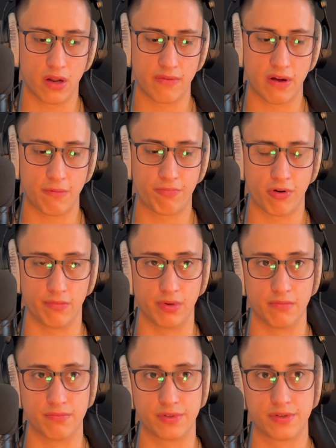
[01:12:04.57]
of our
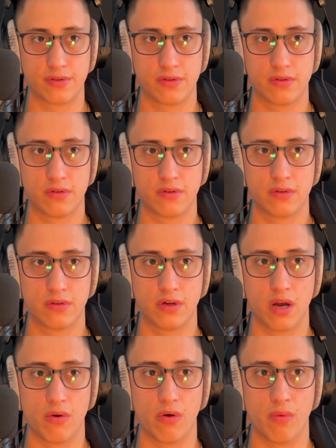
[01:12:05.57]
problems
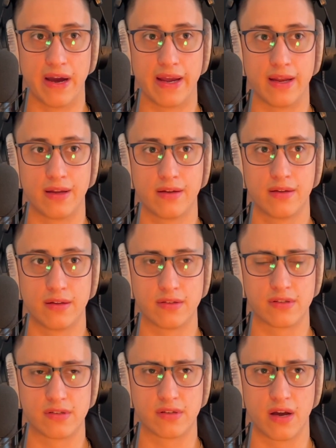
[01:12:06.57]
go away in
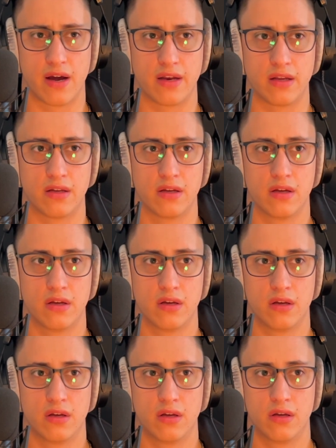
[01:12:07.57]
society
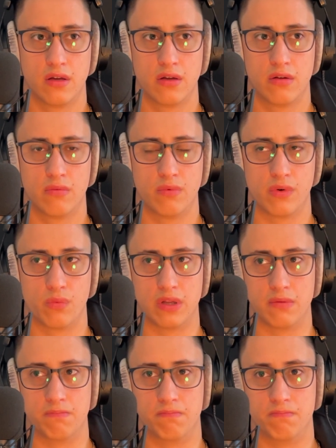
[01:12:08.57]
when
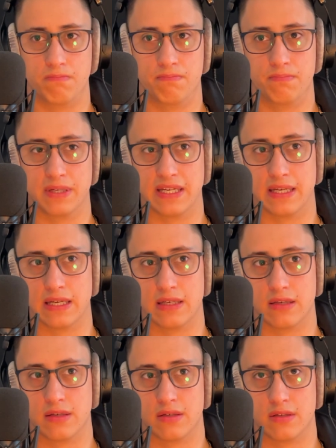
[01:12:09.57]
we
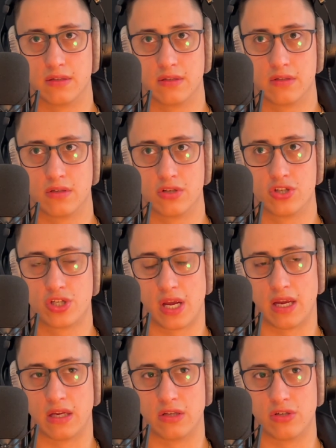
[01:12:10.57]
begin to
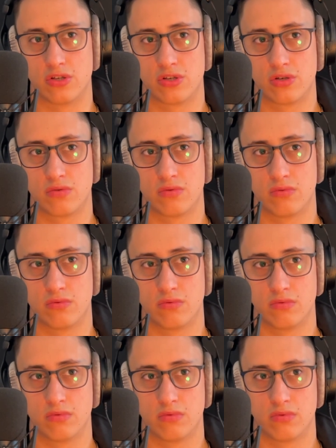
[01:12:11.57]
change
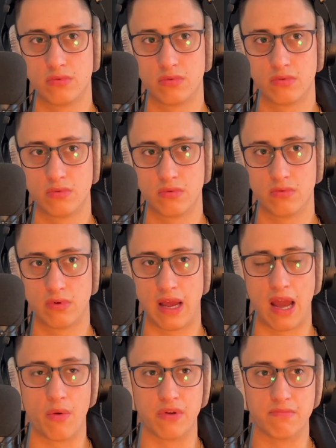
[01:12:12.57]

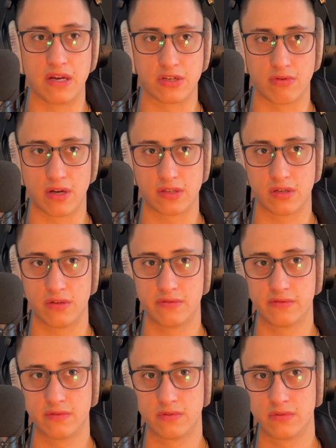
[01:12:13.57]
how we measure ourselves,
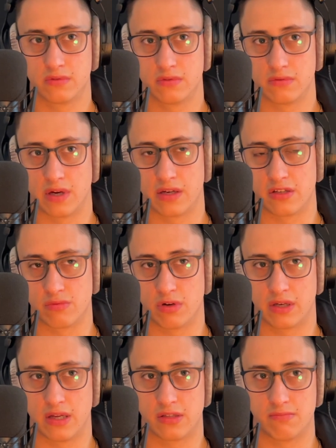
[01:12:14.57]
right? Because
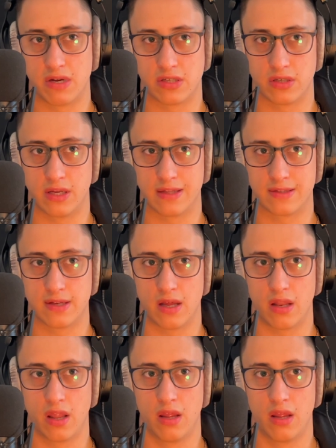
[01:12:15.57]
what gets measured gets done.